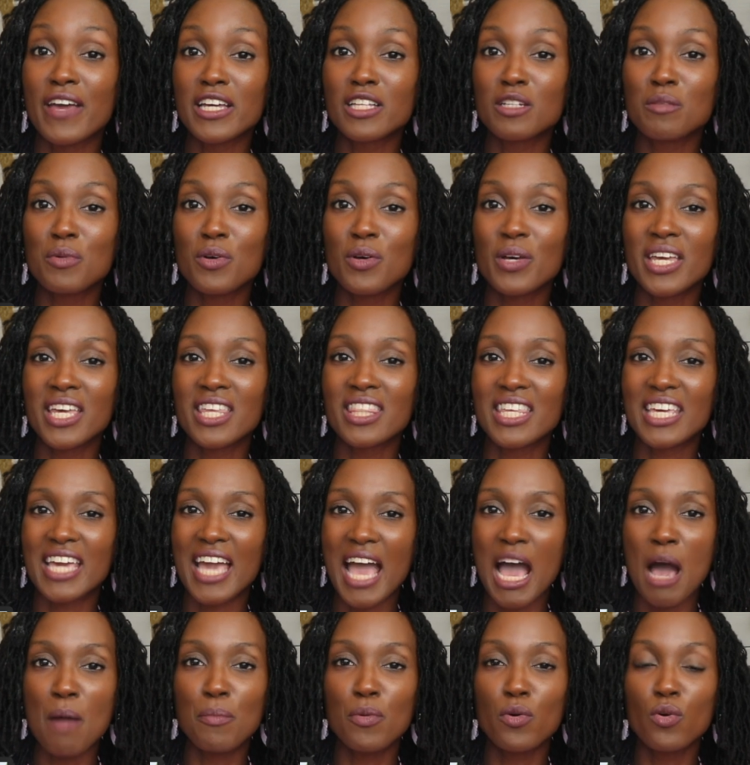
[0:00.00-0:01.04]
available in
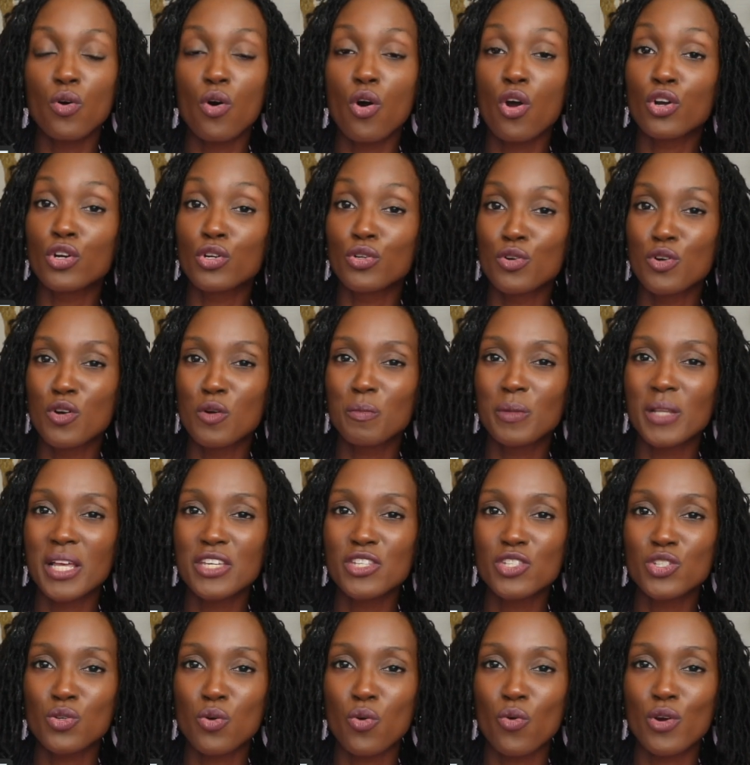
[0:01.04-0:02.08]
the Apple or Google
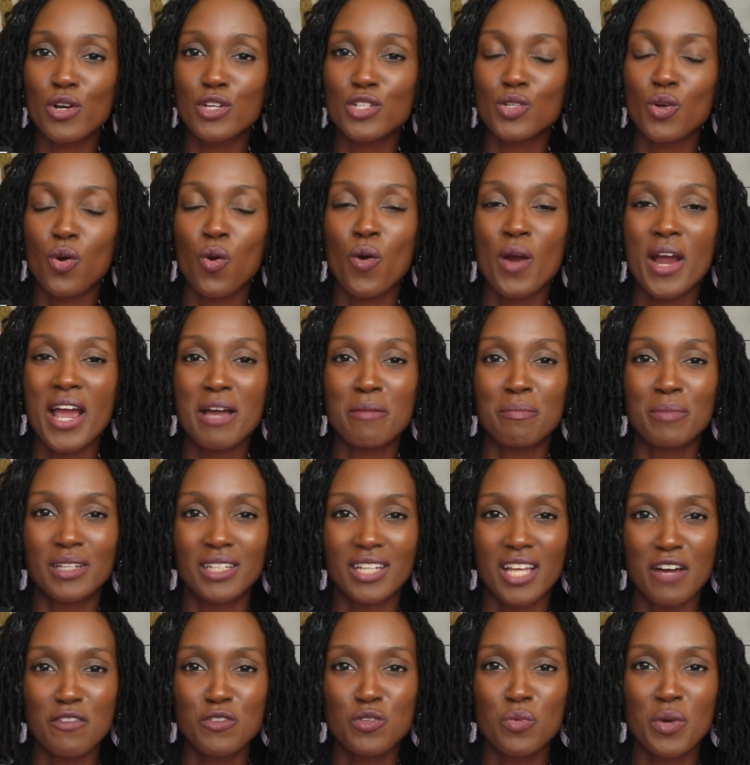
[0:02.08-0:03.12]
Play stores or
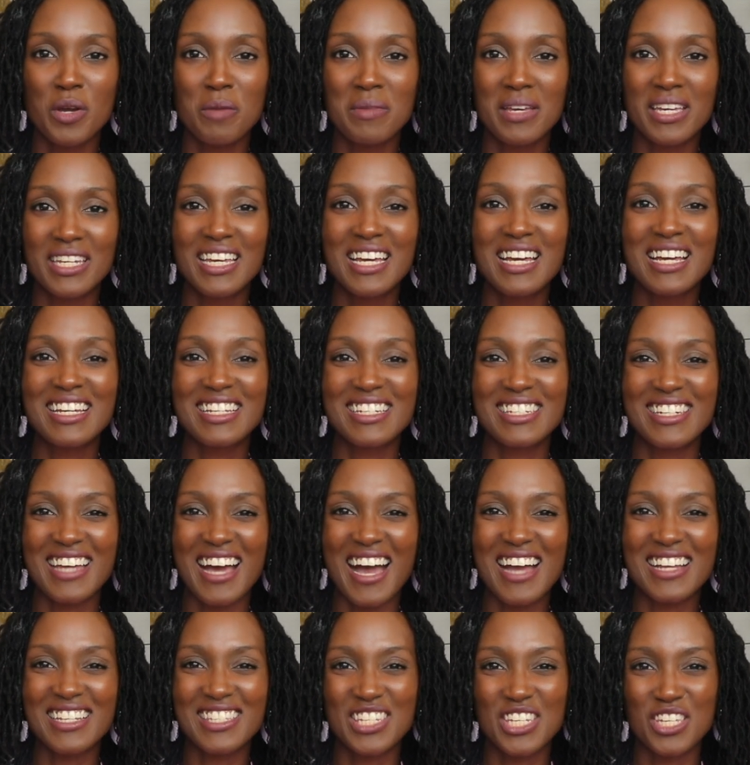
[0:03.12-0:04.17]
at
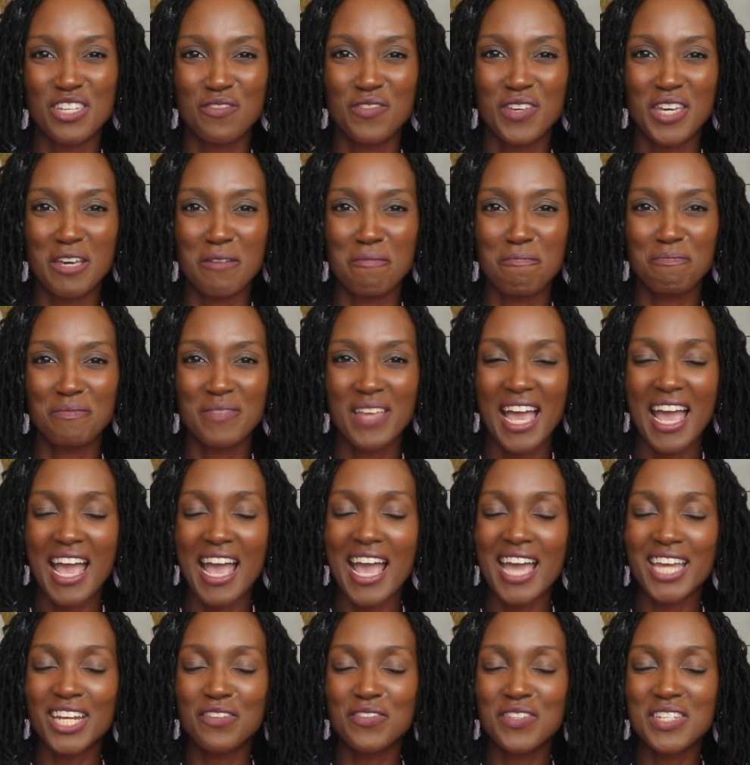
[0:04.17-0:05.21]
belovedwomen.tv.
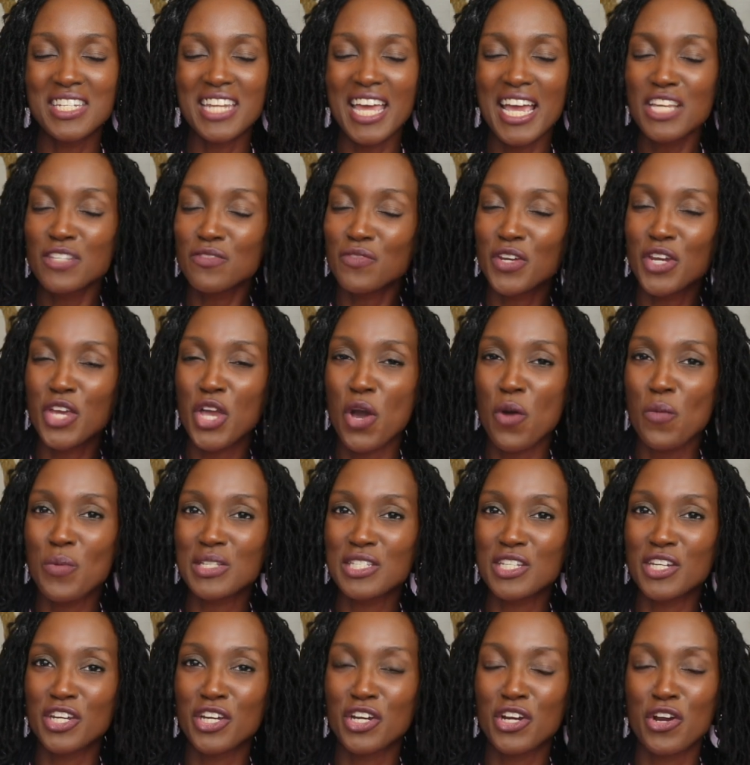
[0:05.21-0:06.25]
And if today's
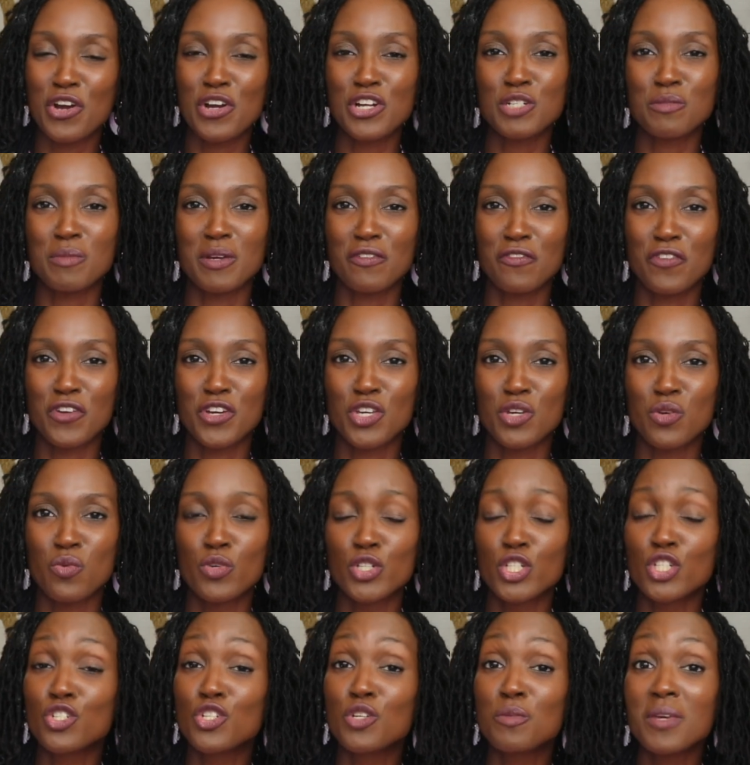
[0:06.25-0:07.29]
video was an encouragement for
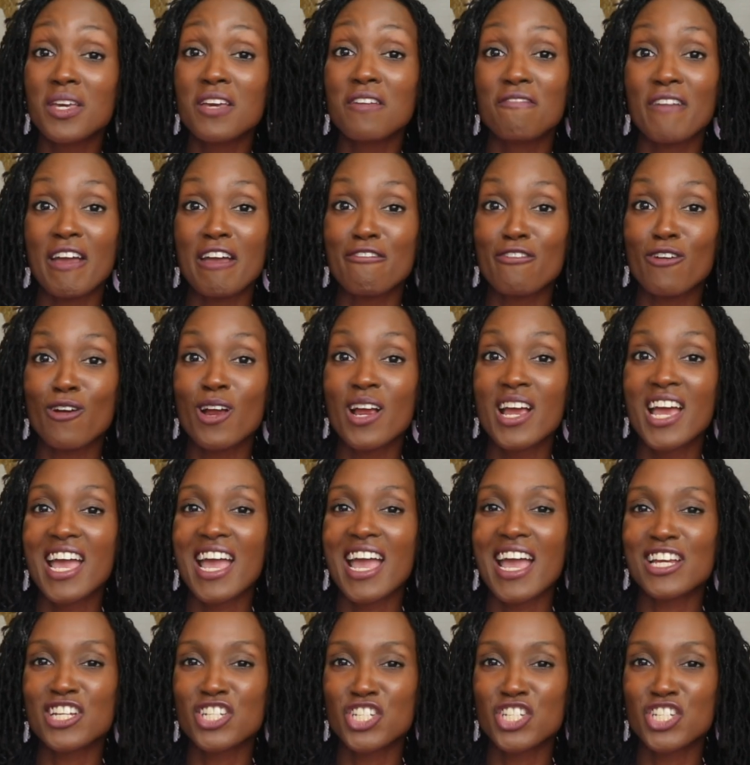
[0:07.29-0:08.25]
you, would you do me a favor